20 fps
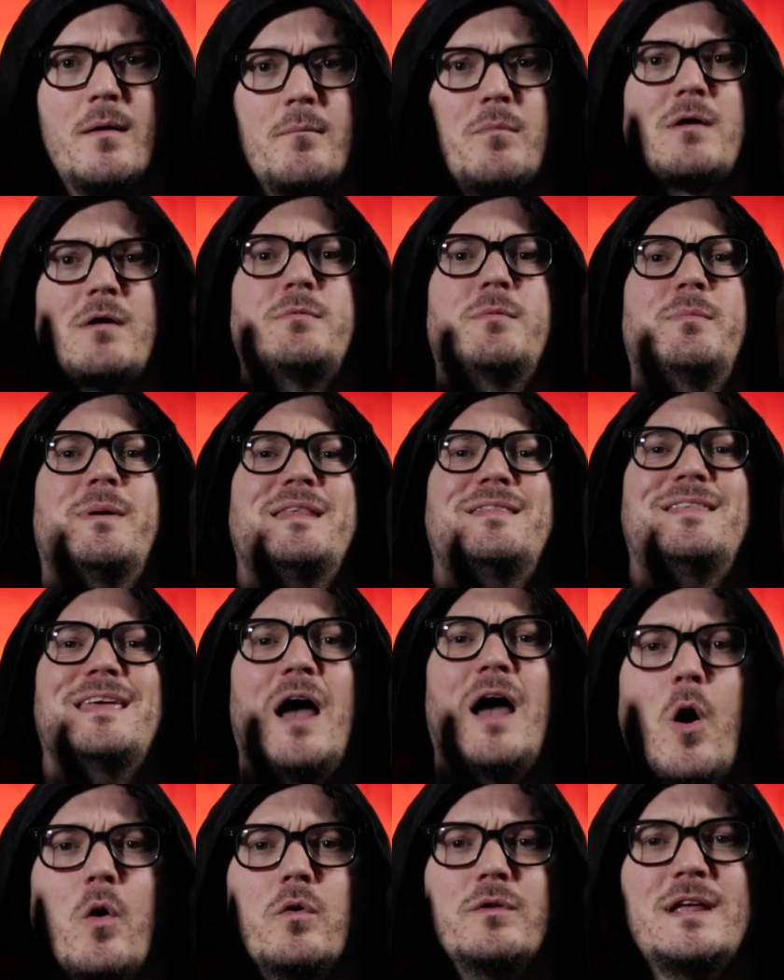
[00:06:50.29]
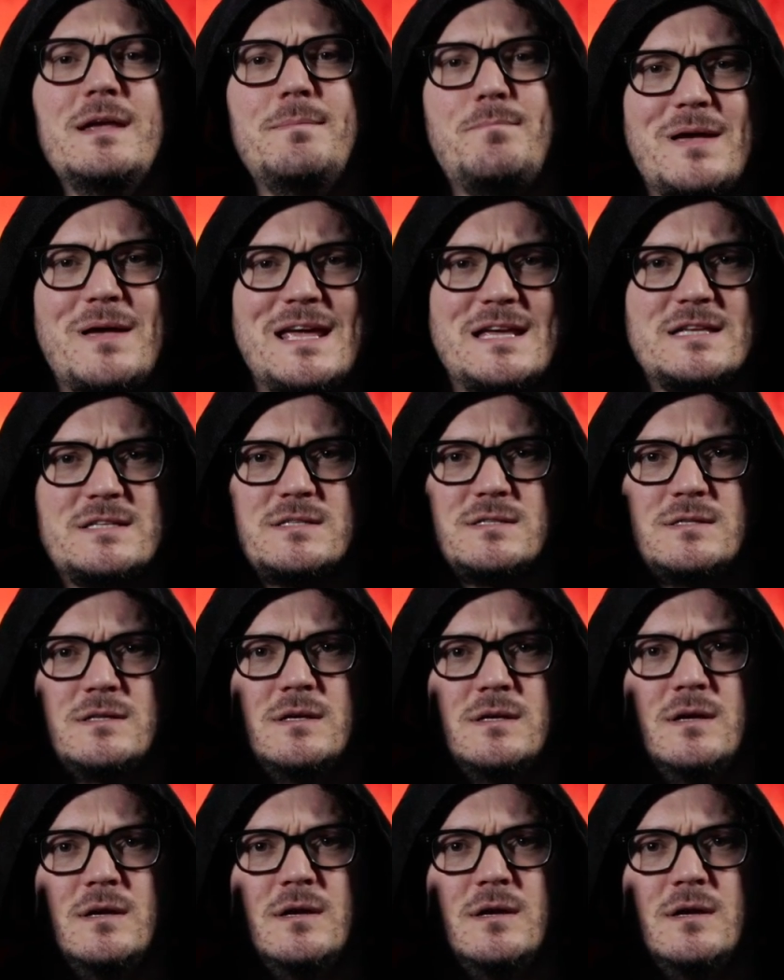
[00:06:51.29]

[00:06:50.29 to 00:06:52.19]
probably the only piece